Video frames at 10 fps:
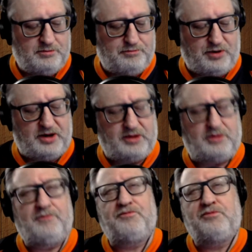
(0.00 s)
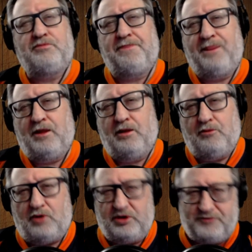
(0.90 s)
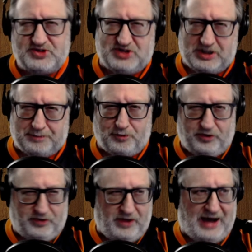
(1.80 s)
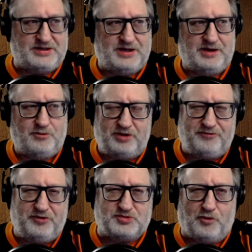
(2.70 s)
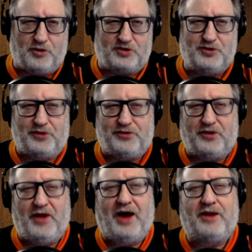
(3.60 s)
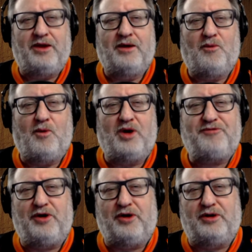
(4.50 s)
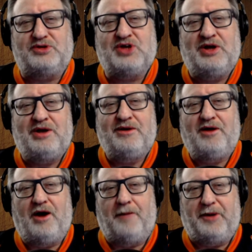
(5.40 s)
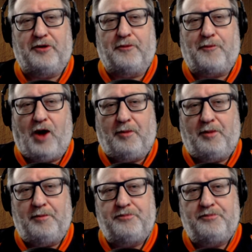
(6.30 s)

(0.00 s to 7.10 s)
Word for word: But what if it's deeper than that? What if there's more to it than that? What if there's a bigger problem?